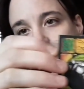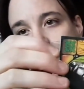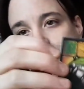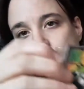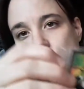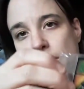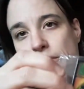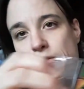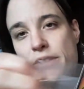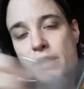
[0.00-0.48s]

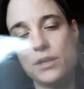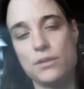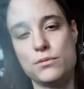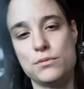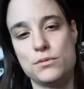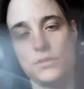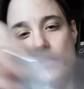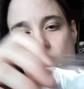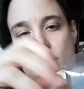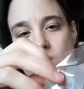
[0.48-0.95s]
So everything
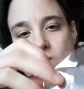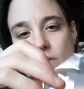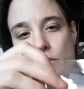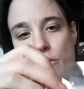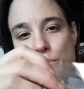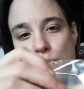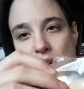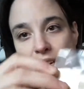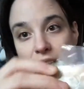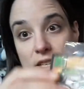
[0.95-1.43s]
was
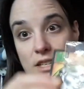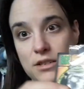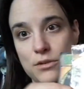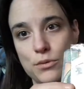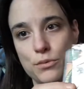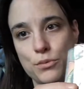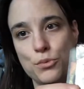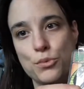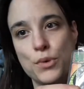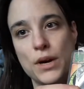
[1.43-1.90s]
packaged
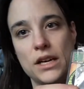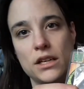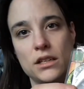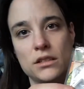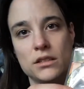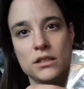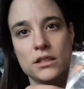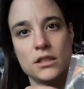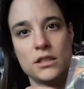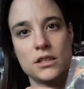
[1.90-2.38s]

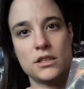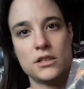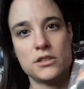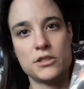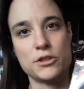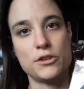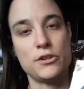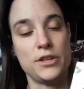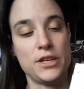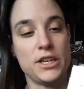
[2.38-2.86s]
well,
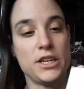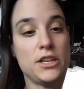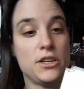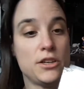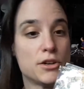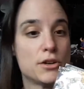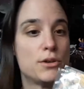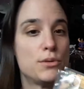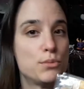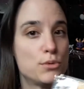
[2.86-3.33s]
so you
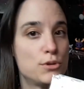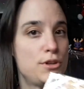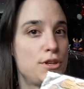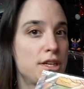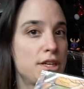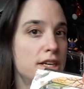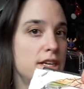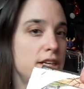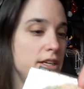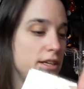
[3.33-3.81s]
know what you're
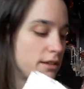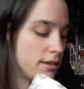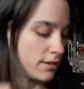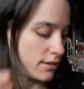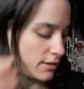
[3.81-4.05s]
getting.